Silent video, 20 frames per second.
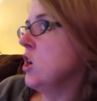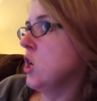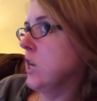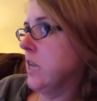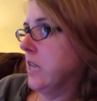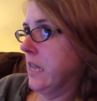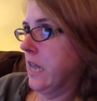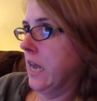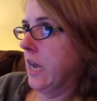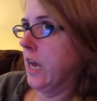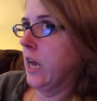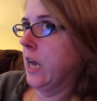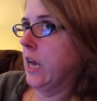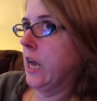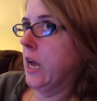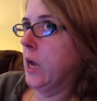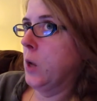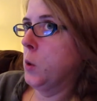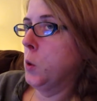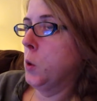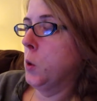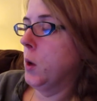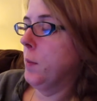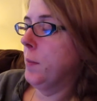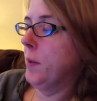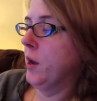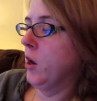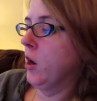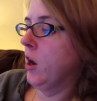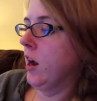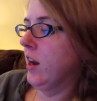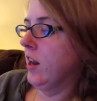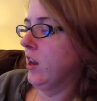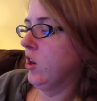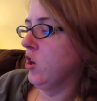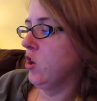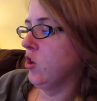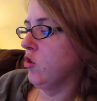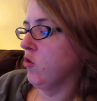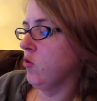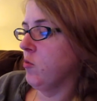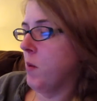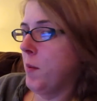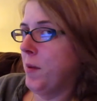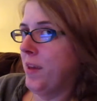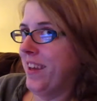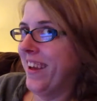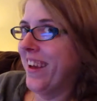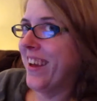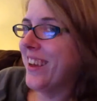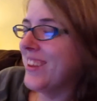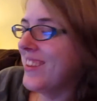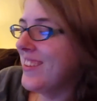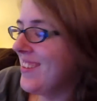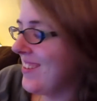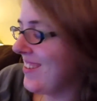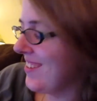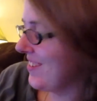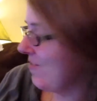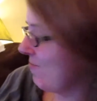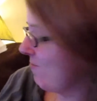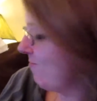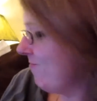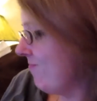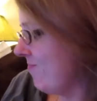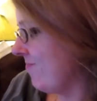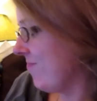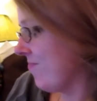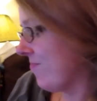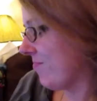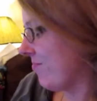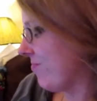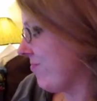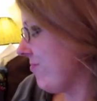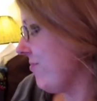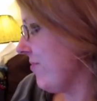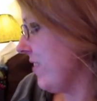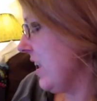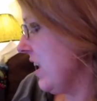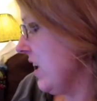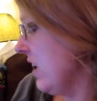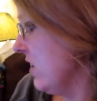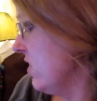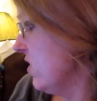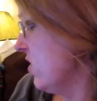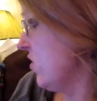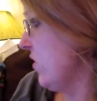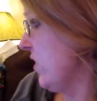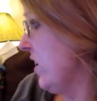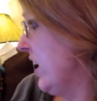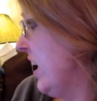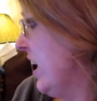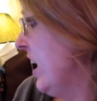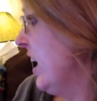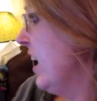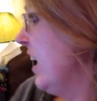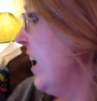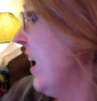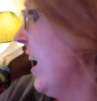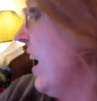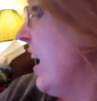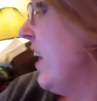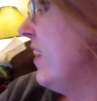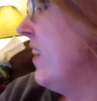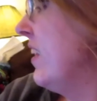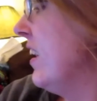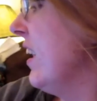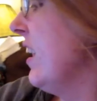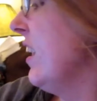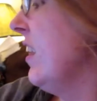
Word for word: she's like, okay, cool, I'm here, I need to nurse my kids. It's funny. And then